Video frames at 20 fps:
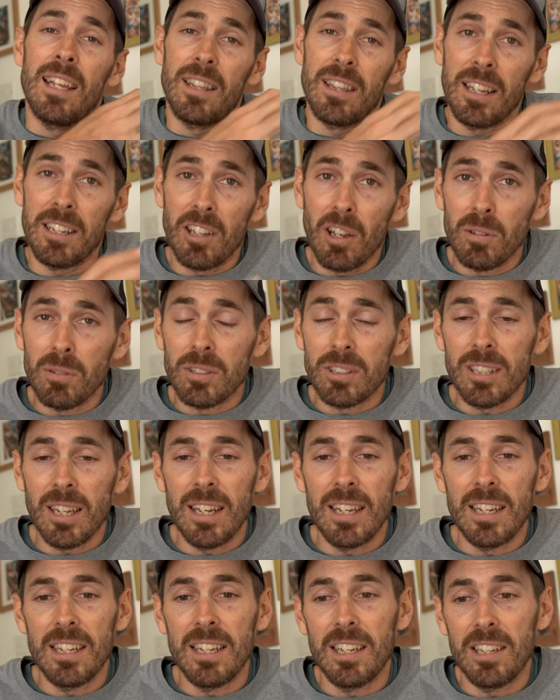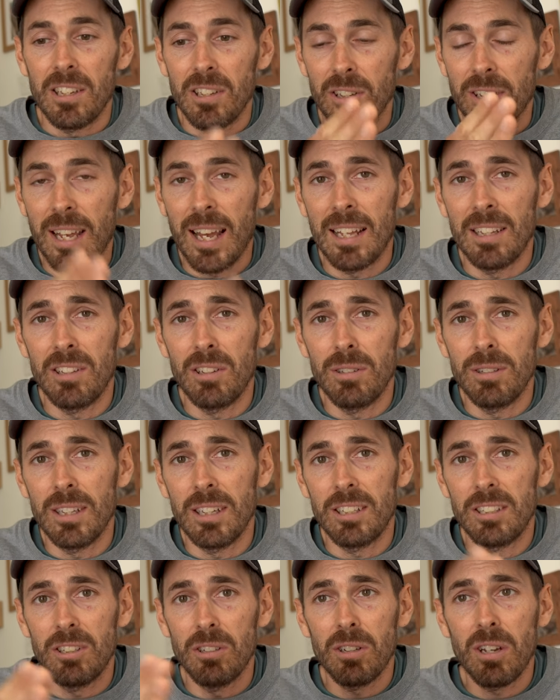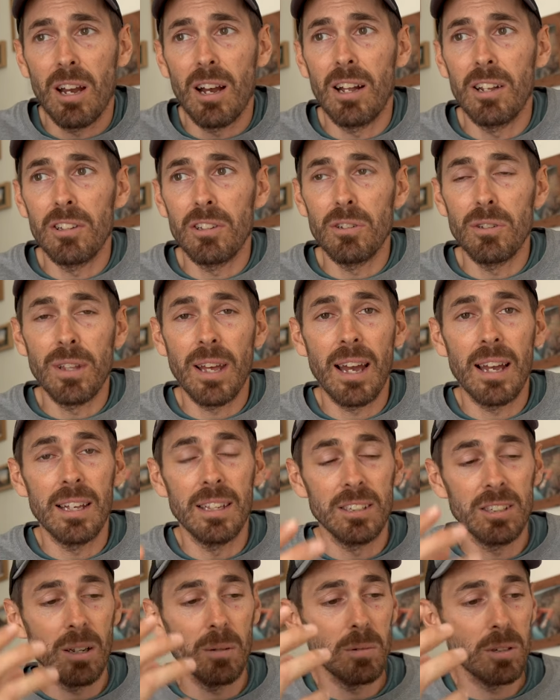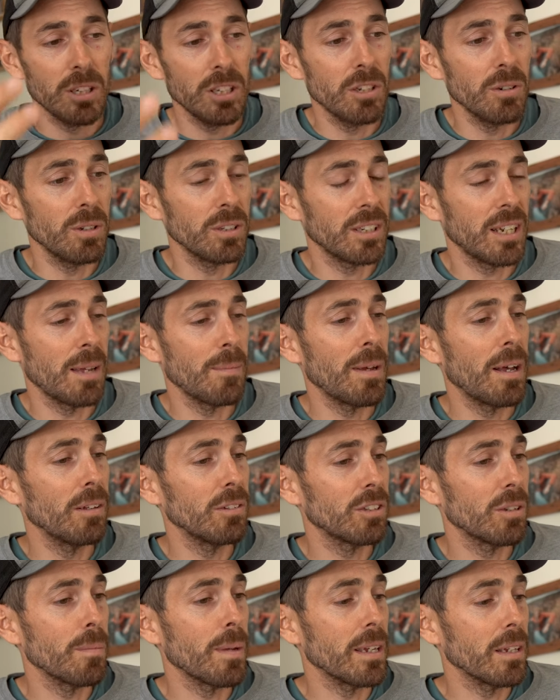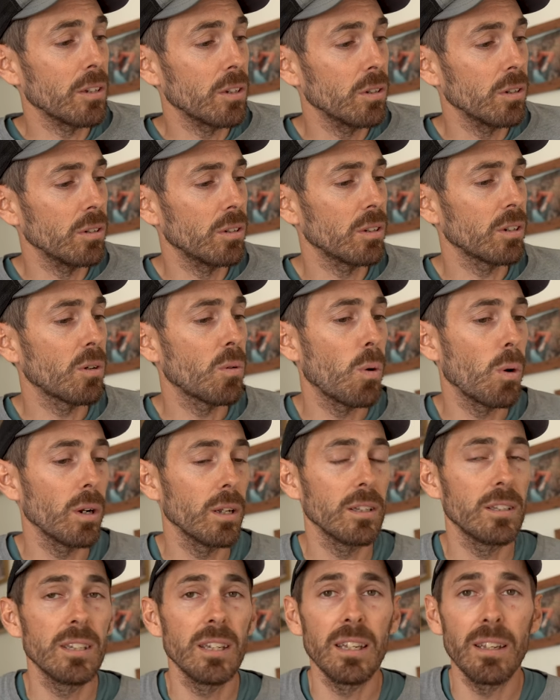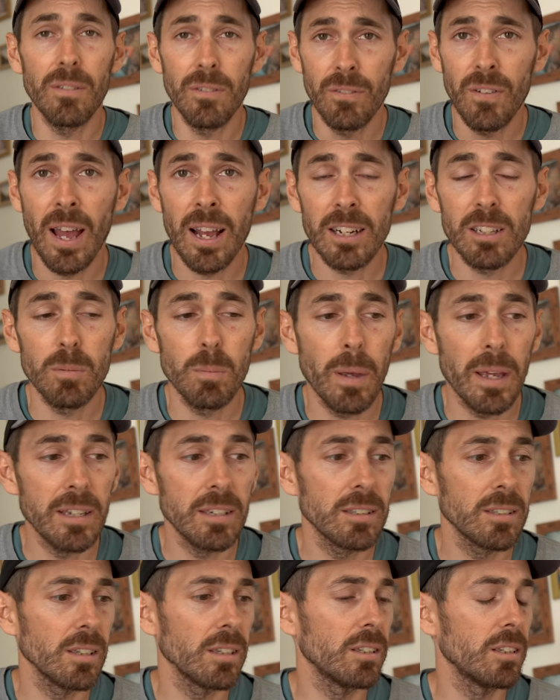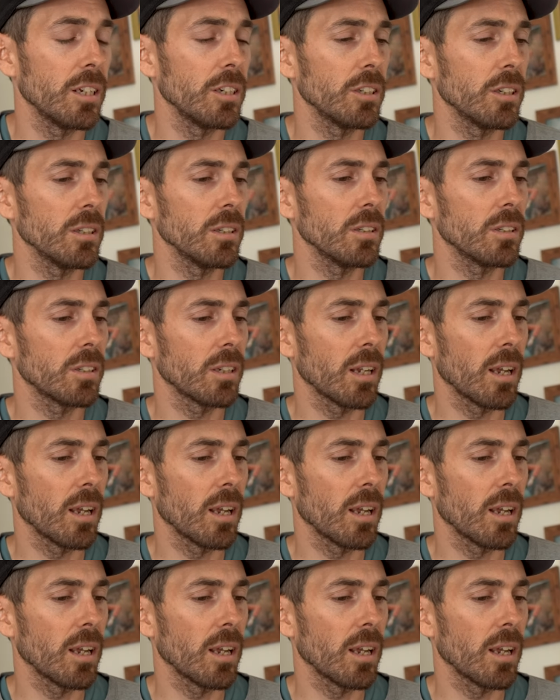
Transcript: They don't say you can do this, you can't do that. It's up to you as an ML to make good quality fact-based decisions,